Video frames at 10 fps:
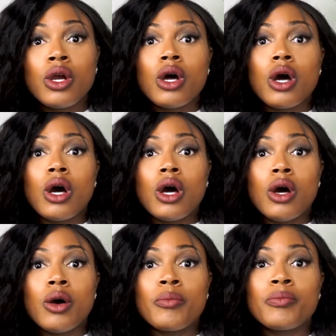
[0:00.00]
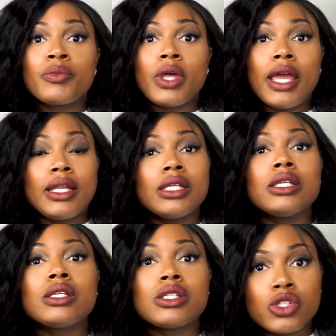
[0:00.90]
and
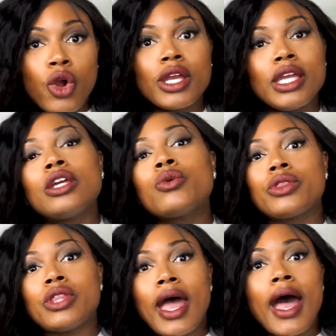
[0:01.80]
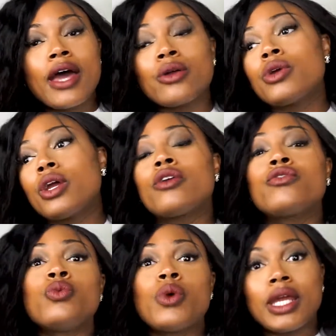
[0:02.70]
start eating with that. I don't care if you
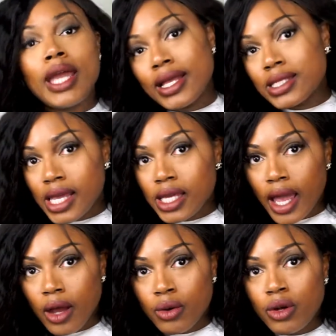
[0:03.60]
went and got takeout.